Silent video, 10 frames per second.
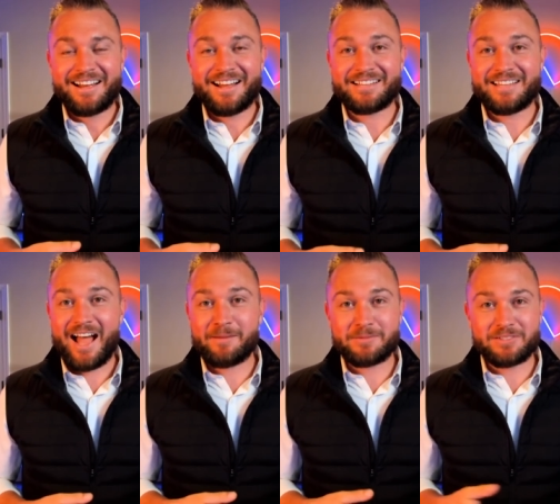It's
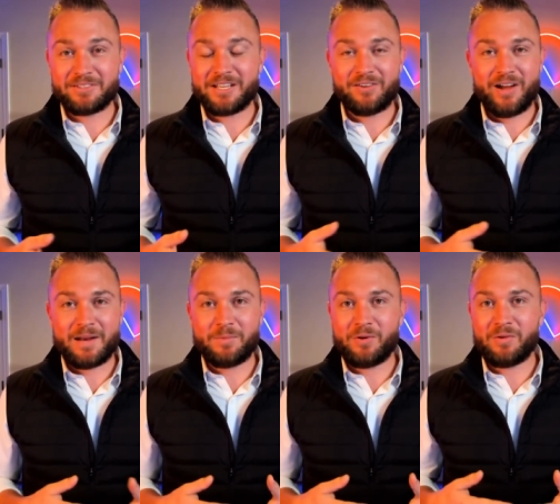absolutely
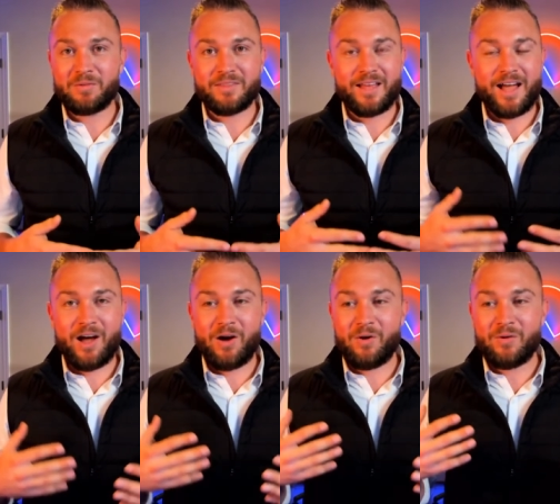incredible
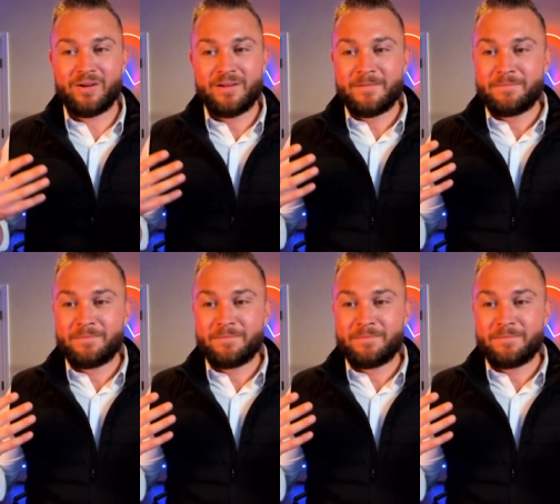how